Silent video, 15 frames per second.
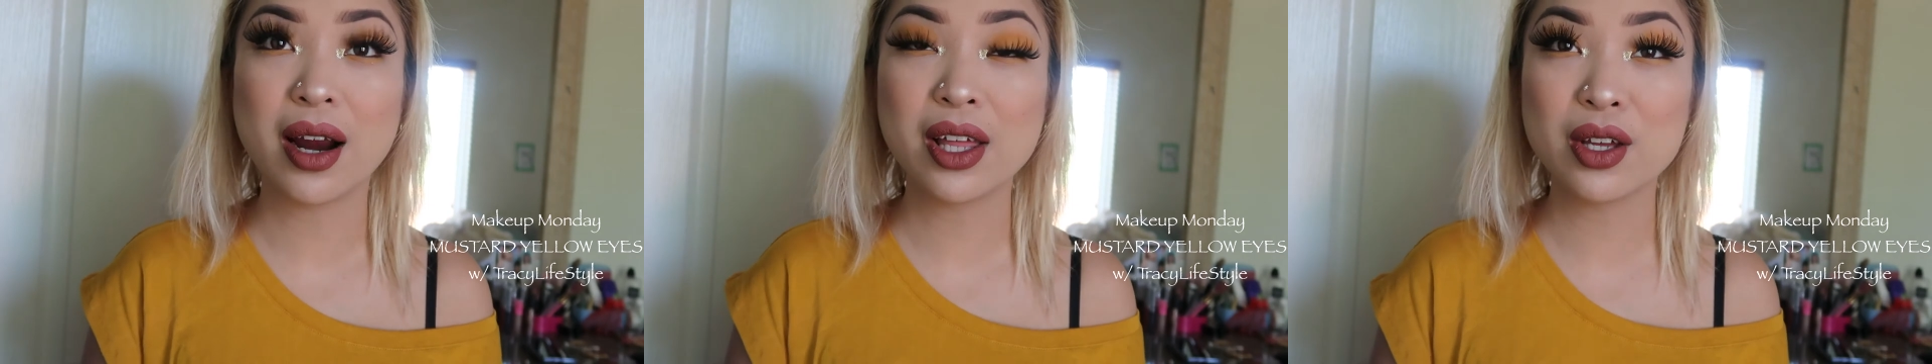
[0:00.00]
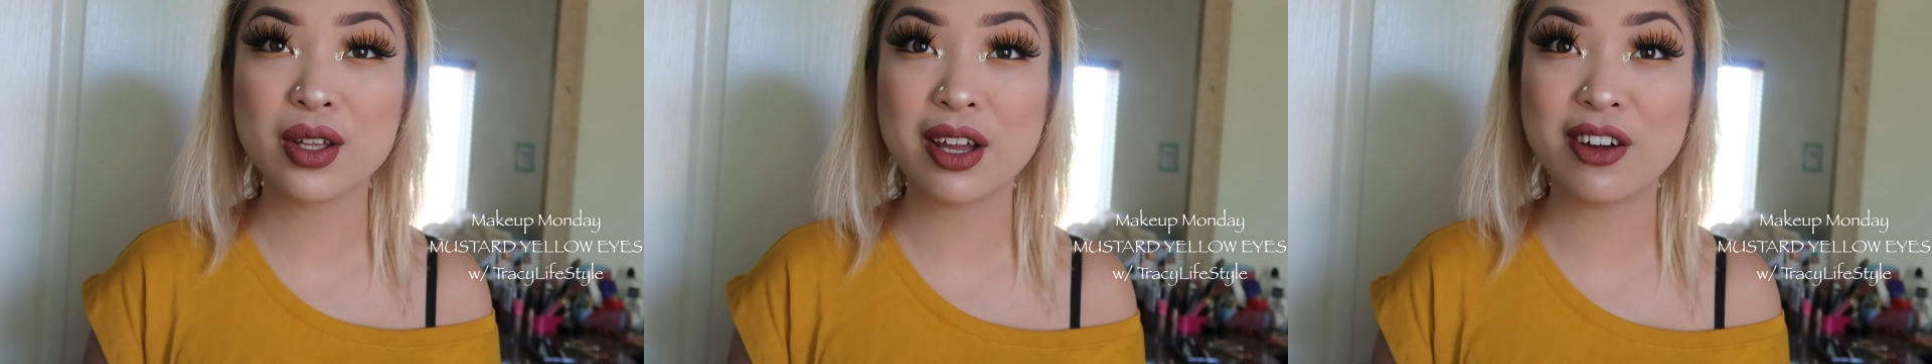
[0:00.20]

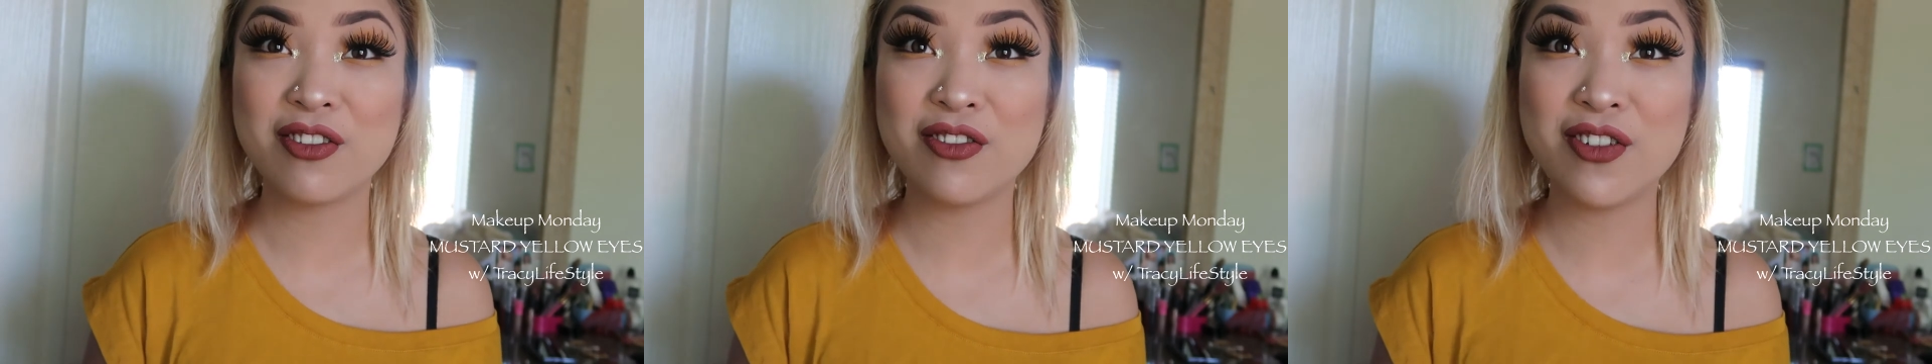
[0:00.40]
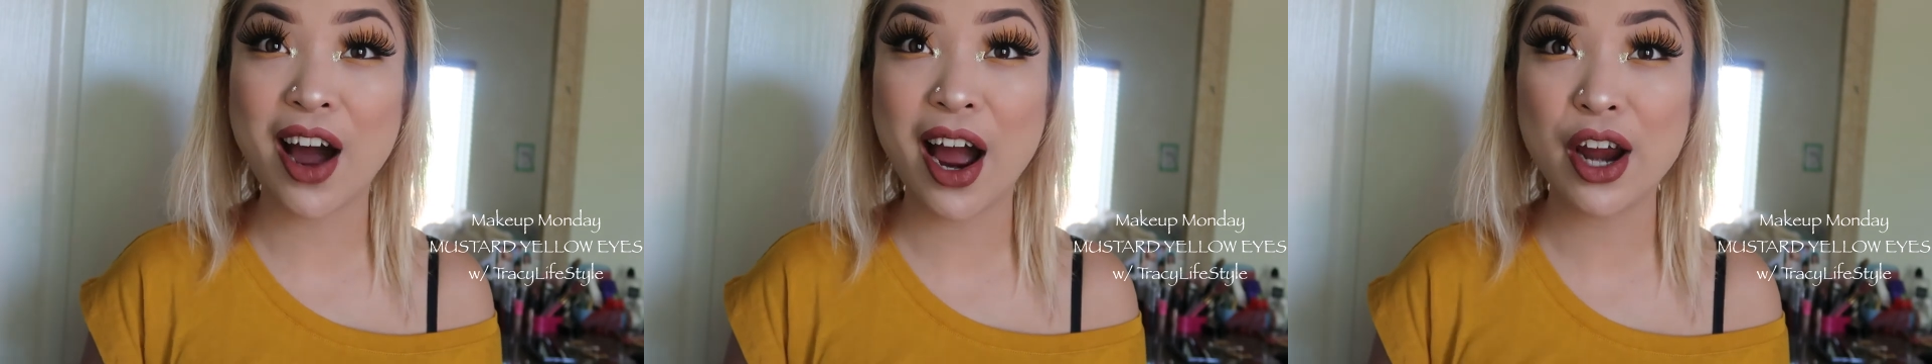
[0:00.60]
I look like
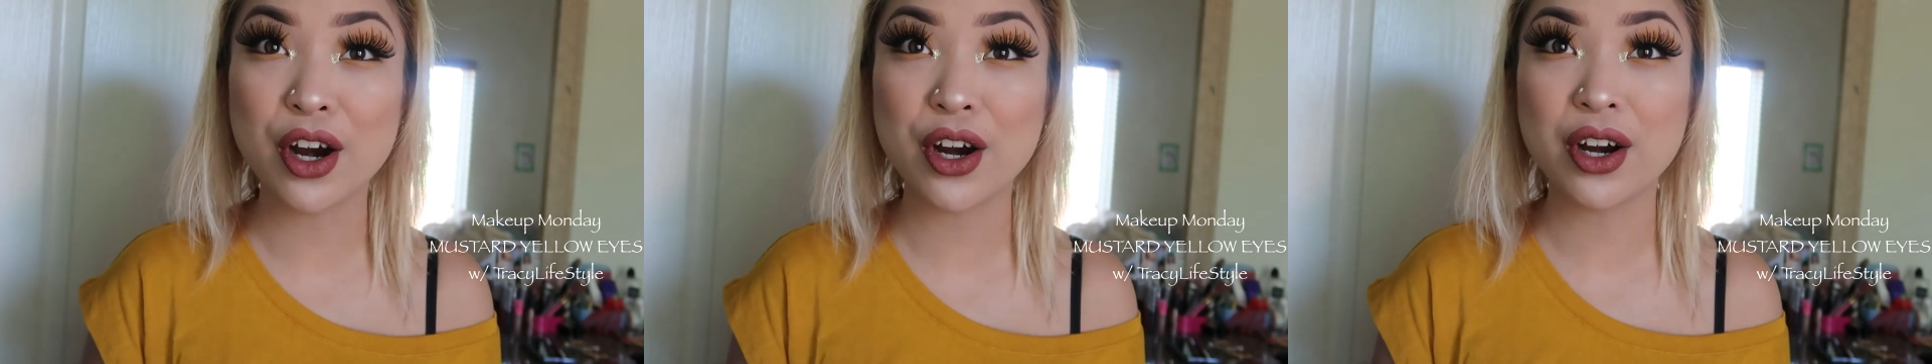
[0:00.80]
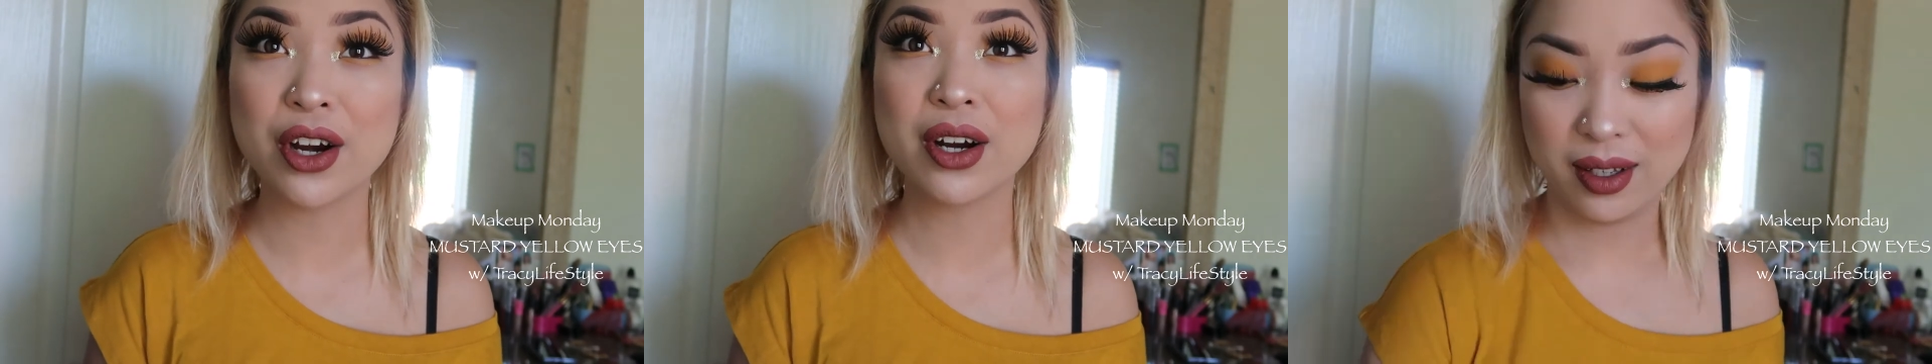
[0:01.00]

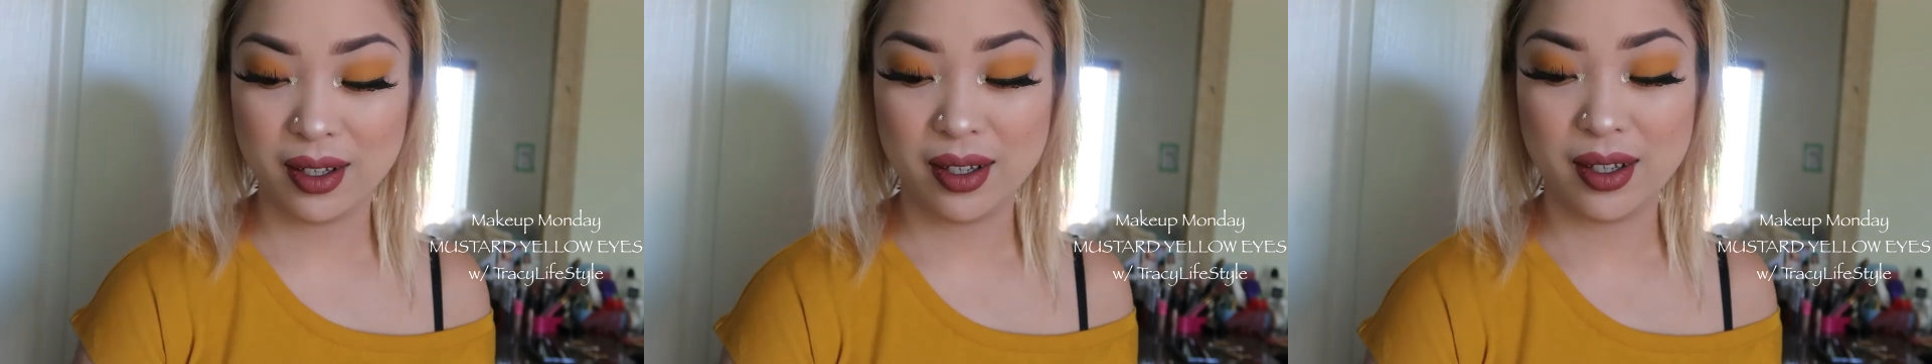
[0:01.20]
fire